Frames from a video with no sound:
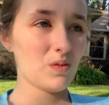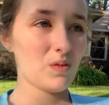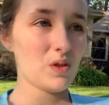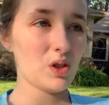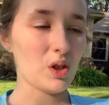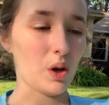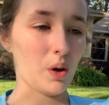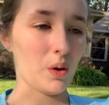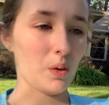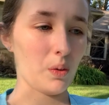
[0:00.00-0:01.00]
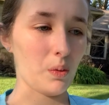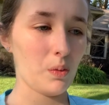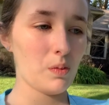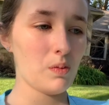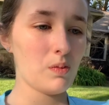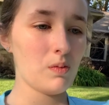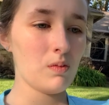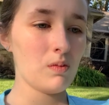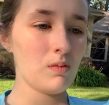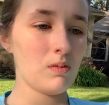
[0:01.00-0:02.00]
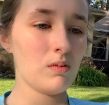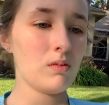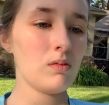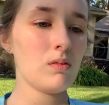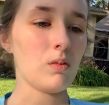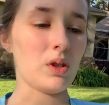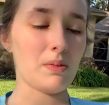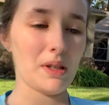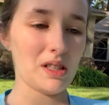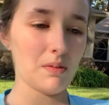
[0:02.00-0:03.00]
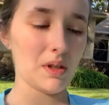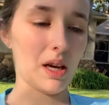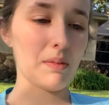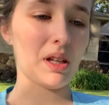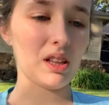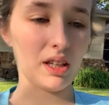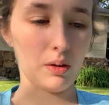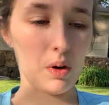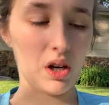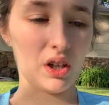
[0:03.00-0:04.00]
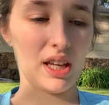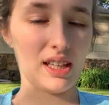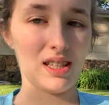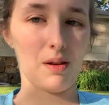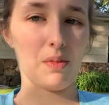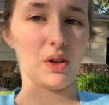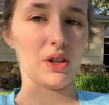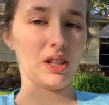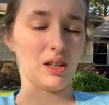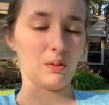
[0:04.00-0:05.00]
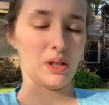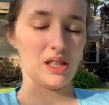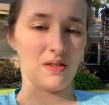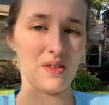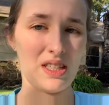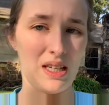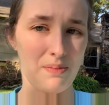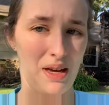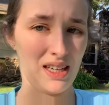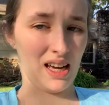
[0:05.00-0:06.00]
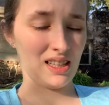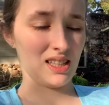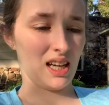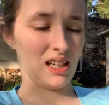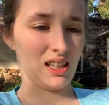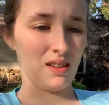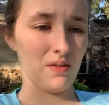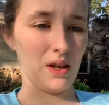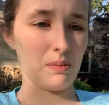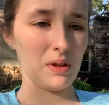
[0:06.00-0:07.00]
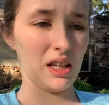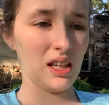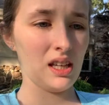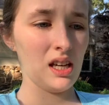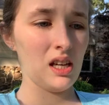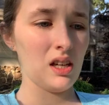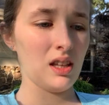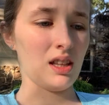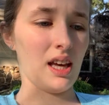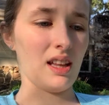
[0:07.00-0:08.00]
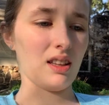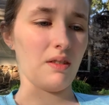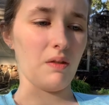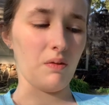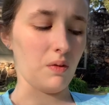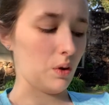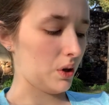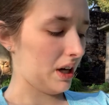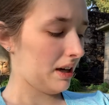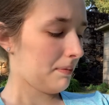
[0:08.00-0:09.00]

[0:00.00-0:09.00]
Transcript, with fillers: So we spent some time in Clearwater that summer and then went to visit my dad's side of the family that live in Florida.